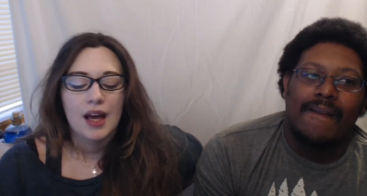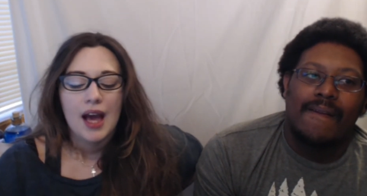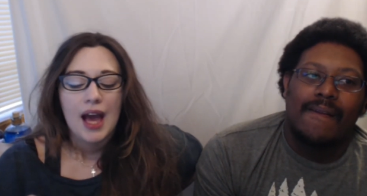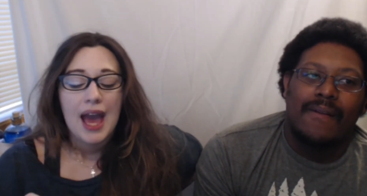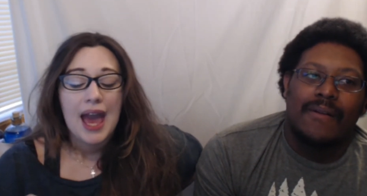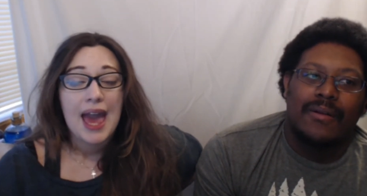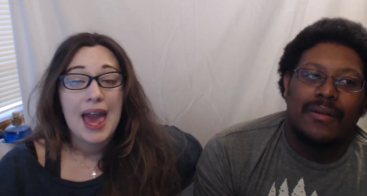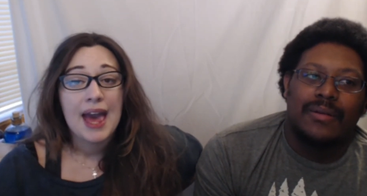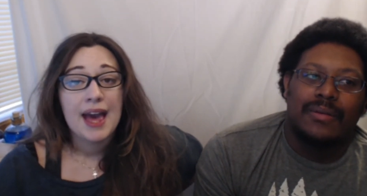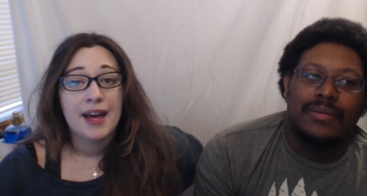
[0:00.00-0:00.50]

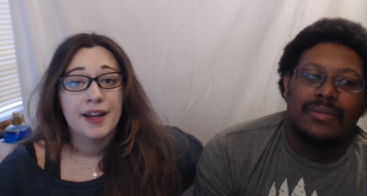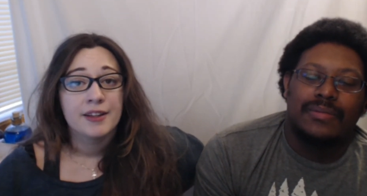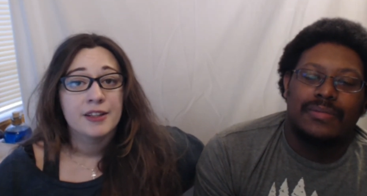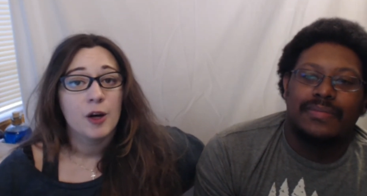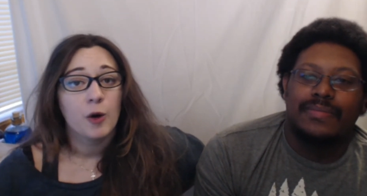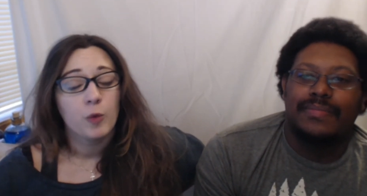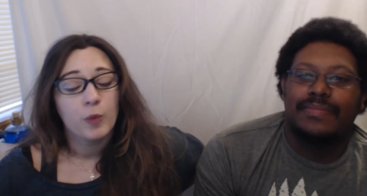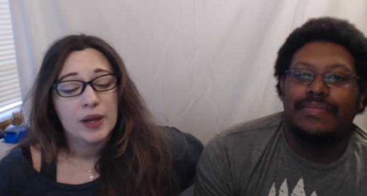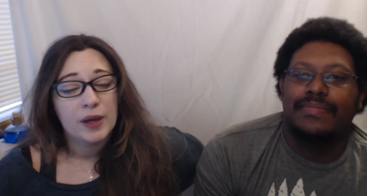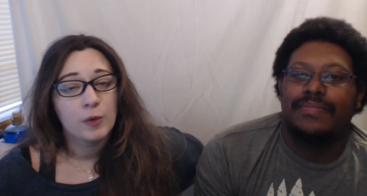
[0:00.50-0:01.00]
Speaker 1: And
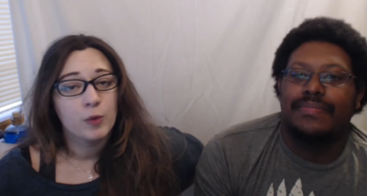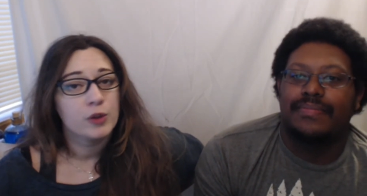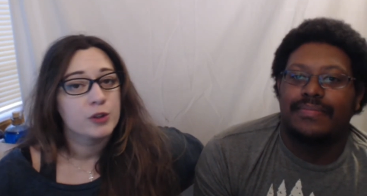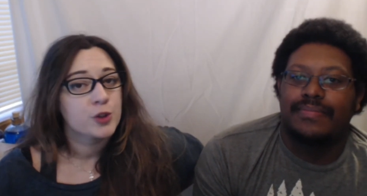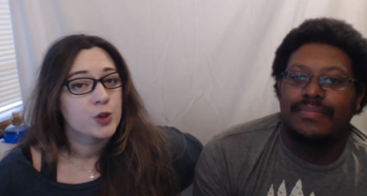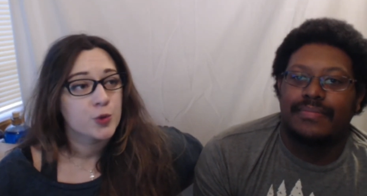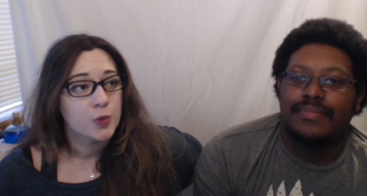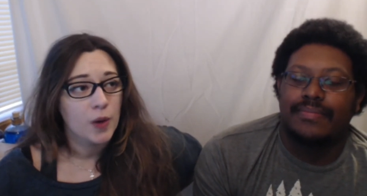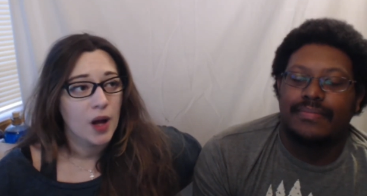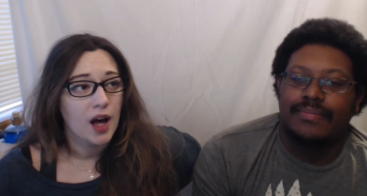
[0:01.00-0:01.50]
we will
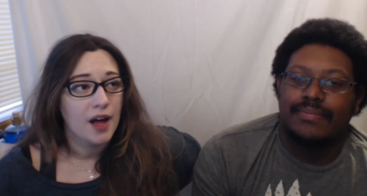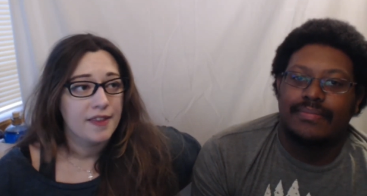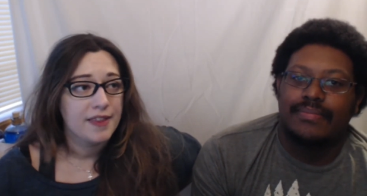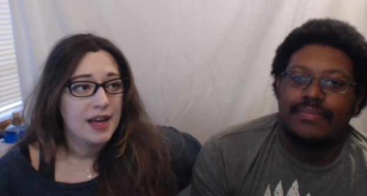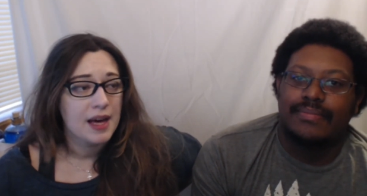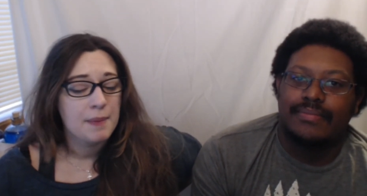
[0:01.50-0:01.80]
draw them